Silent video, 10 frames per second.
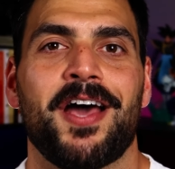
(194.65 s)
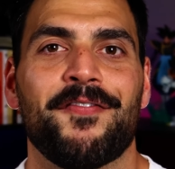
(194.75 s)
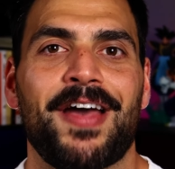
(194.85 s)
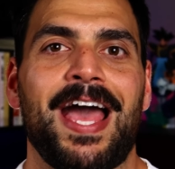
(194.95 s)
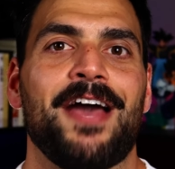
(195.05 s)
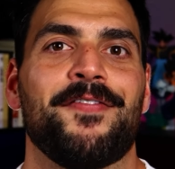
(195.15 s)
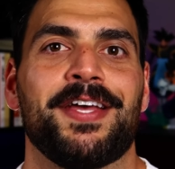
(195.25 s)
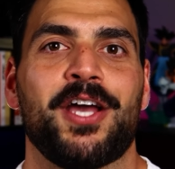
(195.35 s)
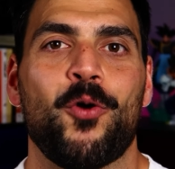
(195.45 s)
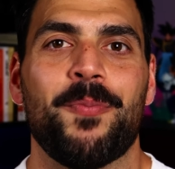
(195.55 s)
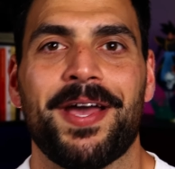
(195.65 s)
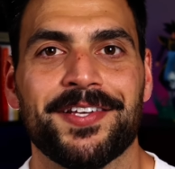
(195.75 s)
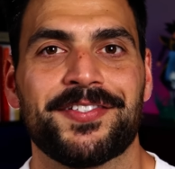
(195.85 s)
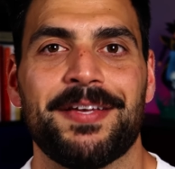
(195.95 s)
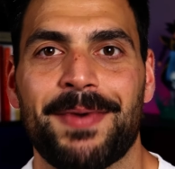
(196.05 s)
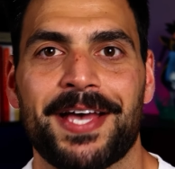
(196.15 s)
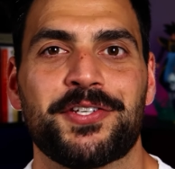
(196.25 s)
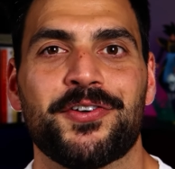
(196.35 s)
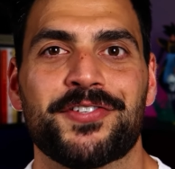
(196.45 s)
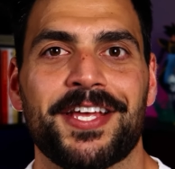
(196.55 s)
of having Omega
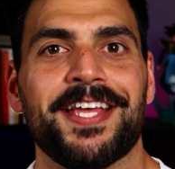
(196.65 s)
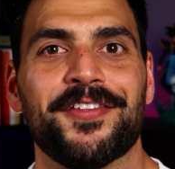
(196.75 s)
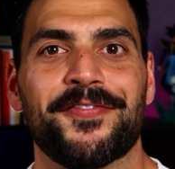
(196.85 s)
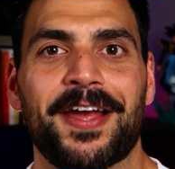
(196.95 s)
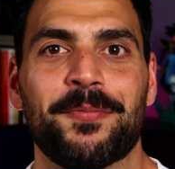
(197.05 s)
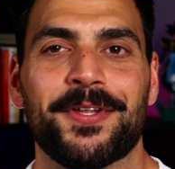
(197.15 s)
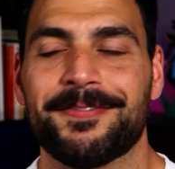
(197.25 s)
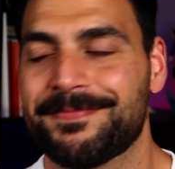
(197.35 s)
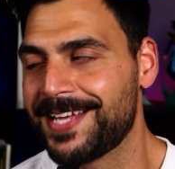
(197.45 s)
Seamasters in the family.